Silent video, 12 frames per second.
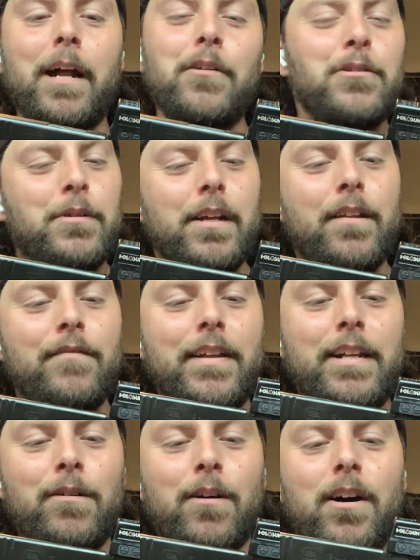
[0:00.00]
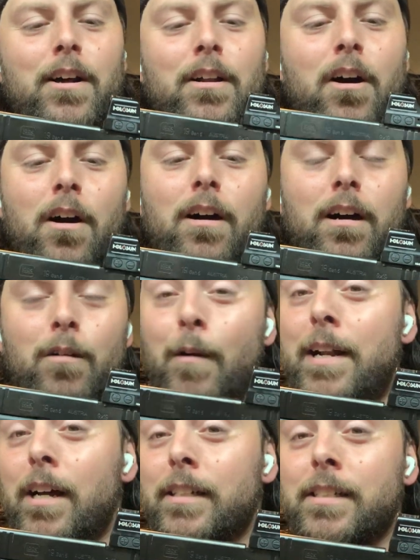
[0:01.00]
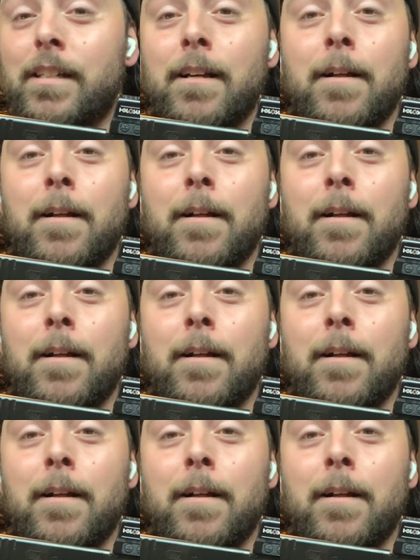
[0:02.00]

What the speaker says: I'll do another video on red dots,